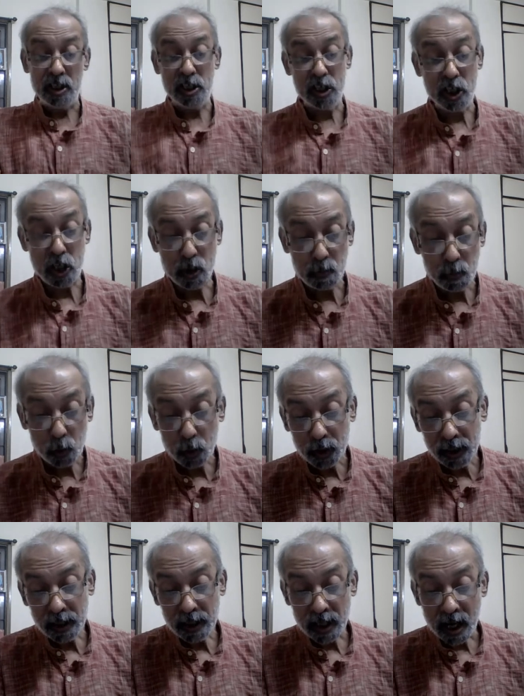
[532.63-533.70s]

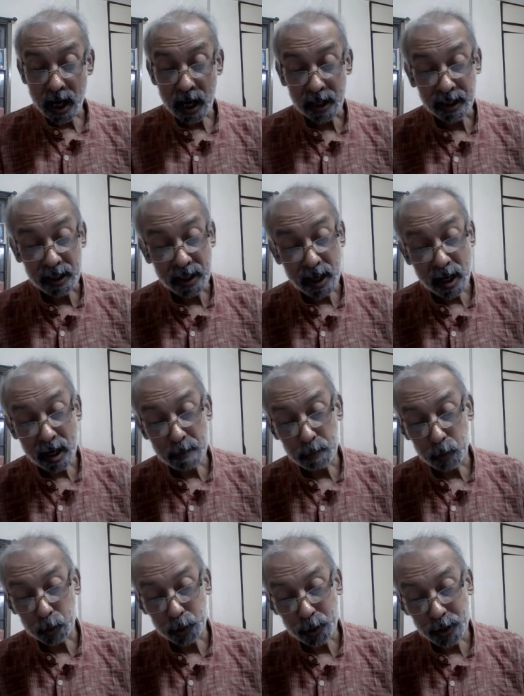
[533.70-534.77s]
Ishborer agya
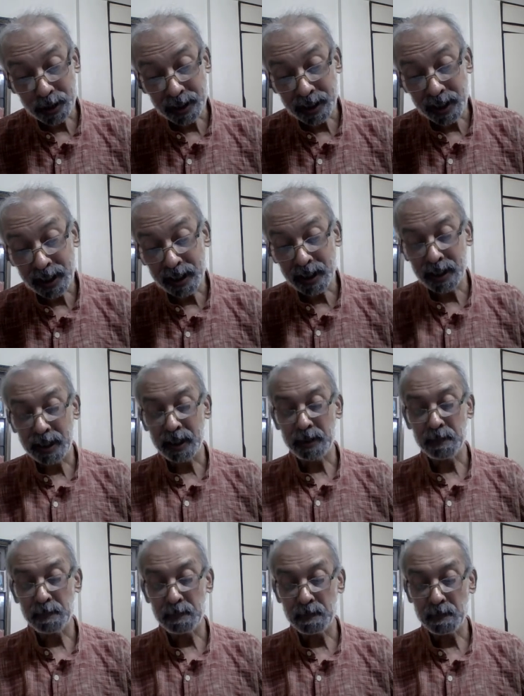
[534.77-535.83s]
botirikte
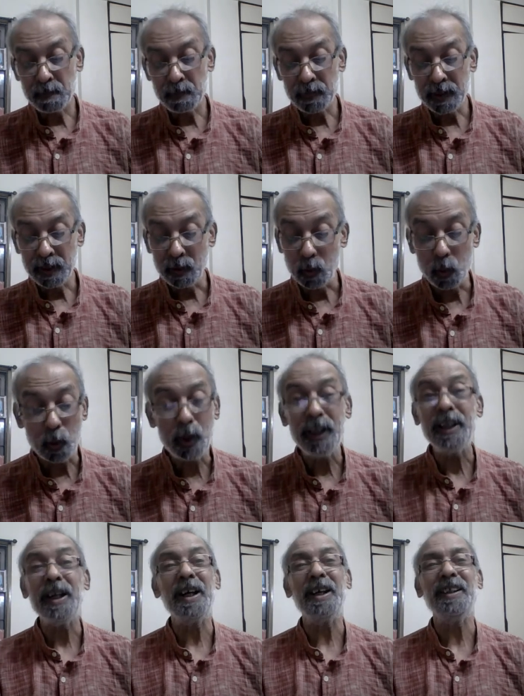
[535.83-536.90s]

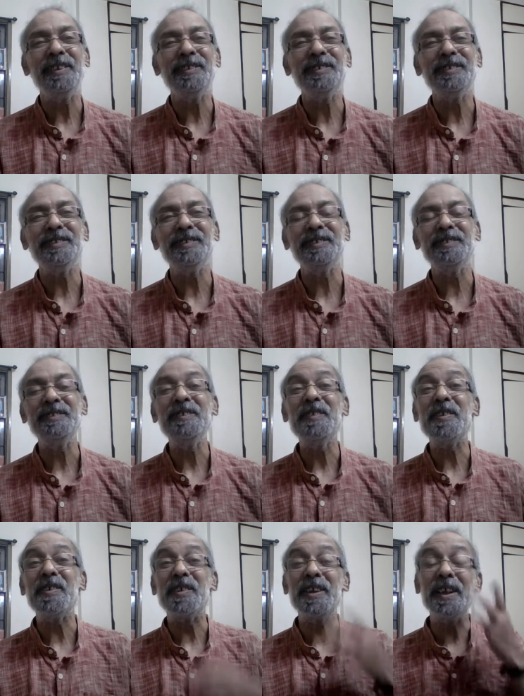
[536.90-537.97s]
hoina.
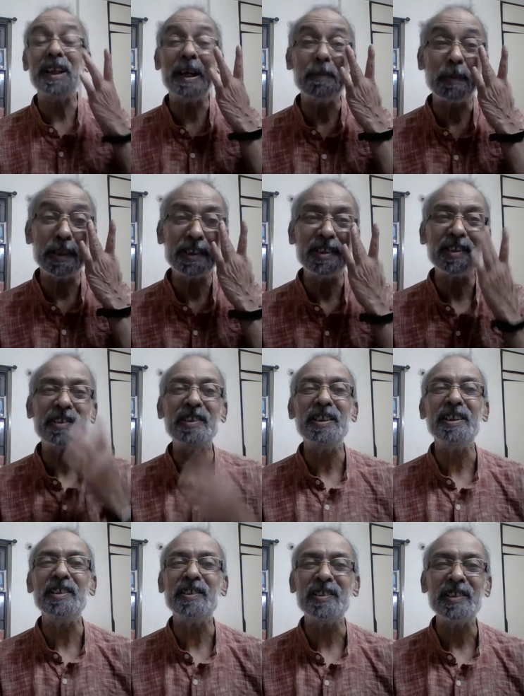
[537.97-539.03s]
Sri Ramakrishna
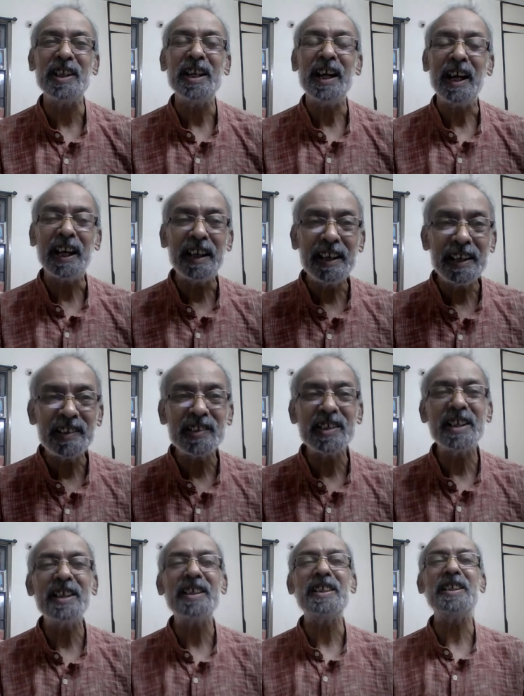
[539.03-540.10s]
says, unless
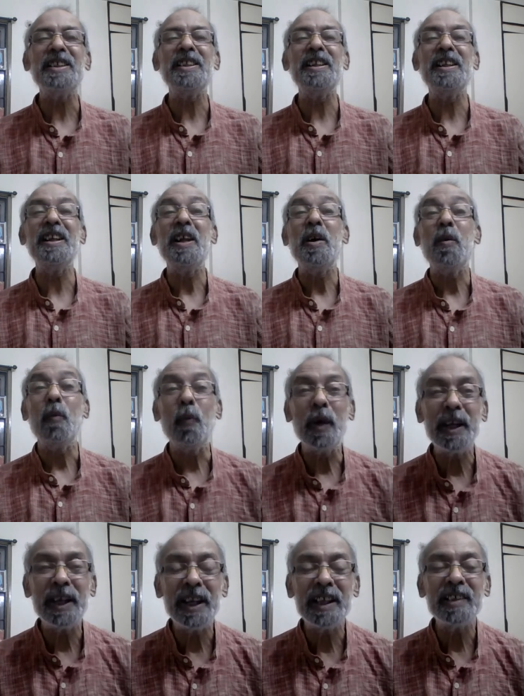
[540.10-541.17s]
and until one
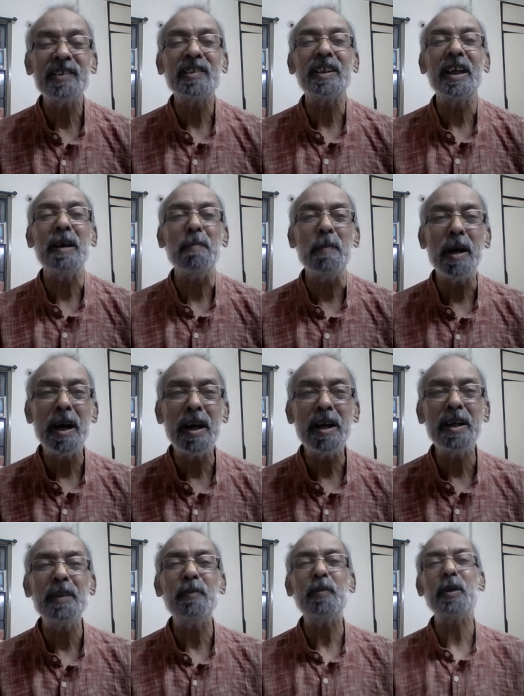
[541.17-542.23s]
has
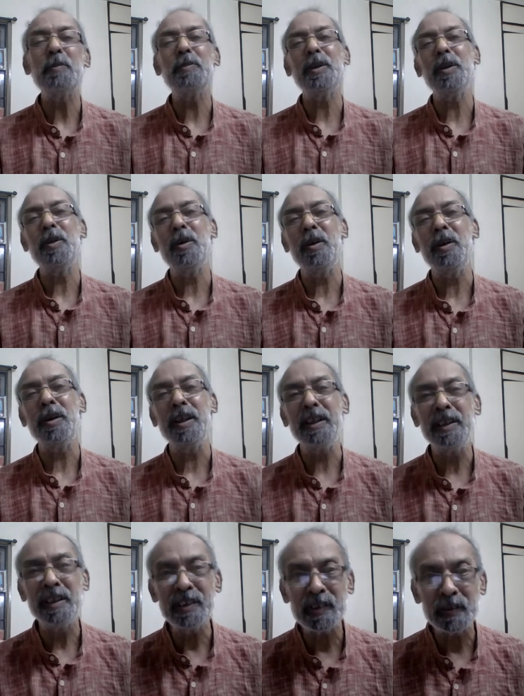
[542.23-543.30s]
command from the God,
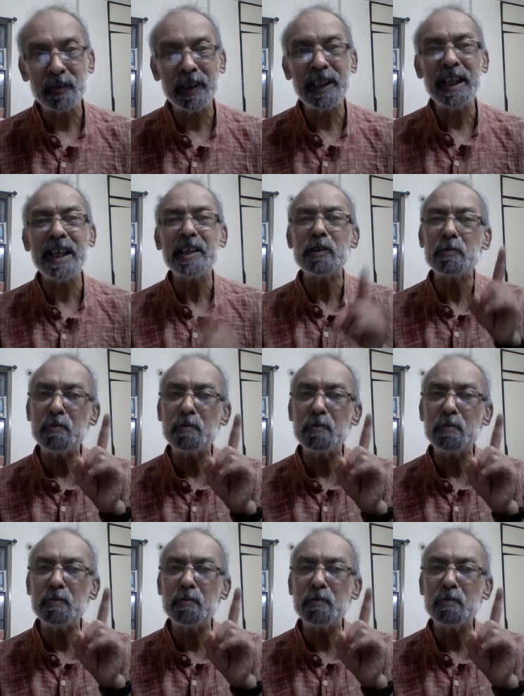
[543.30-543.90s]
unless one has